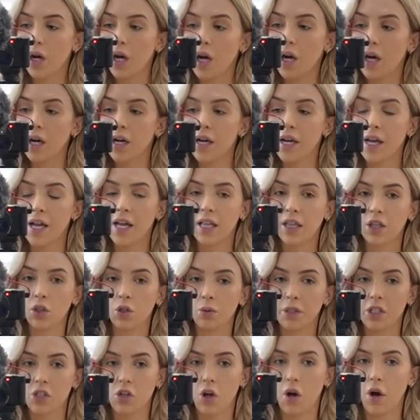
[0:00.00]
a
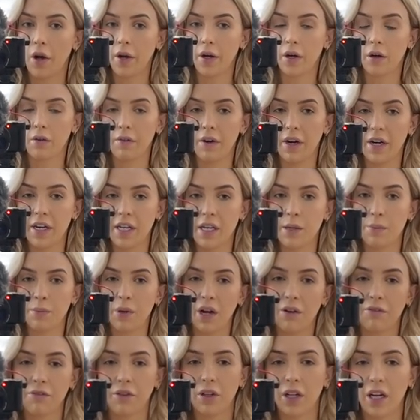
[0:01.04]
little bit tighter around here,
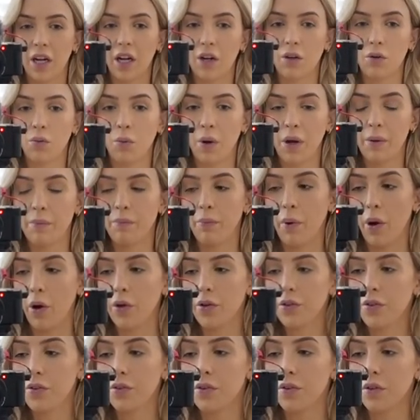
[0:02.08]
but I feel like I could wear
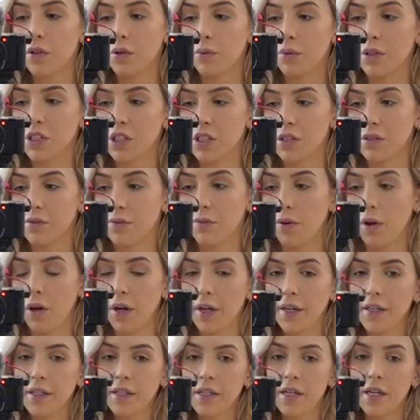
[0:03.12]
both, which is
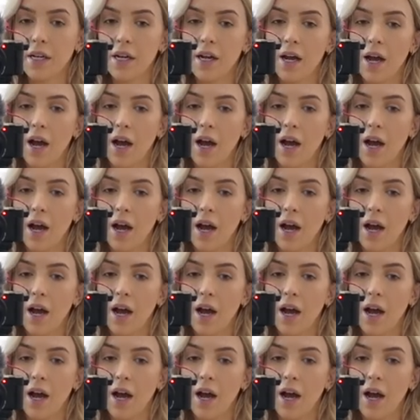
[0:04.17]
fine.